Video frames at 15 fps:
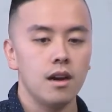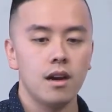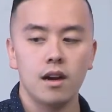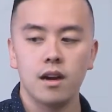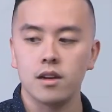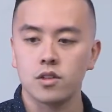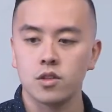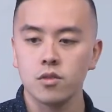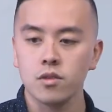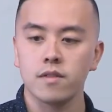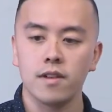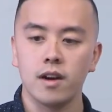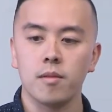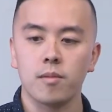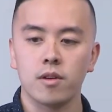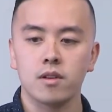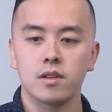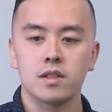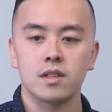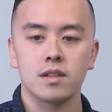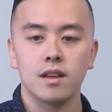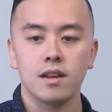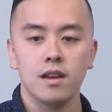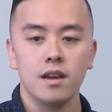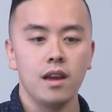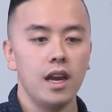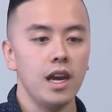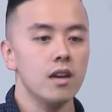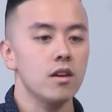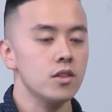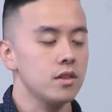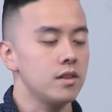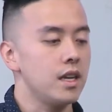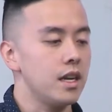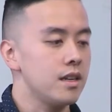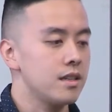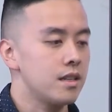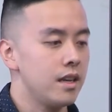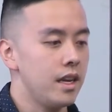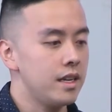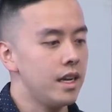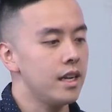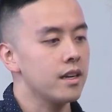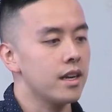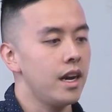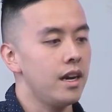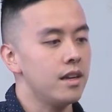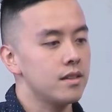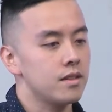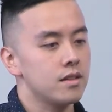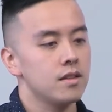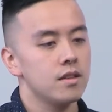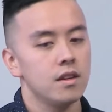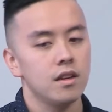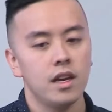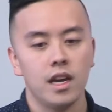to developers and also data guys,